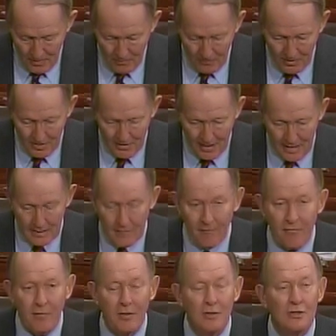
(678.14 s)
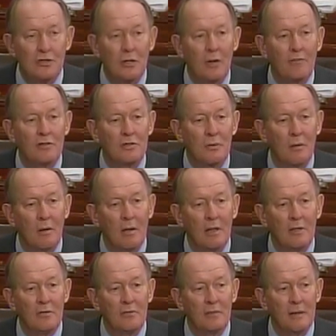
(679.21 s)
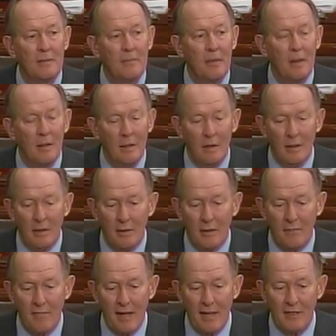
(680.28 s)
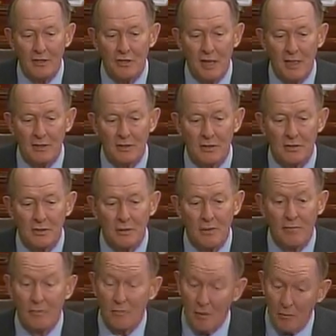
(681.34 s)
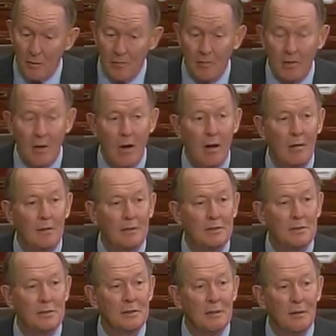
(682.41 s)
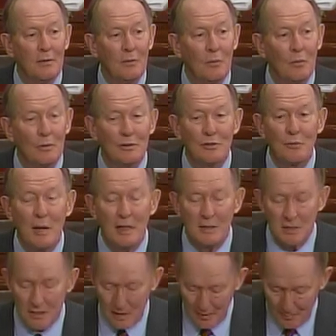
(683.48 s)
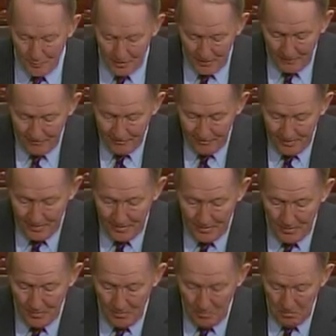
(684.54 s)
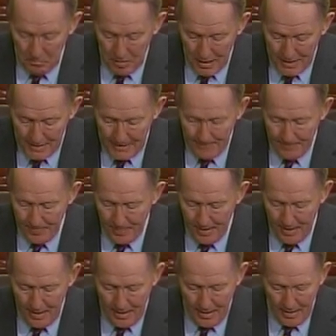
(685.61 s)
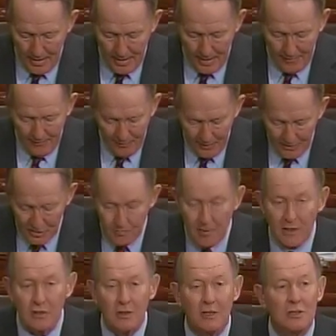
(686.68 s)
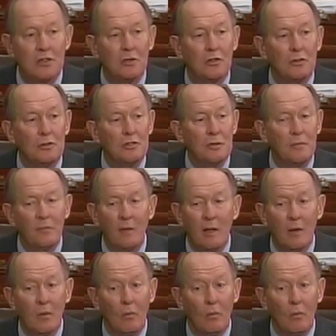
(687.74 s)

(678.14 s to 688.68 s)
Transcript: We thank them for their service to our country. They've had a chance to serve in what we regard as the world's greatest deliberative body, a very special institution.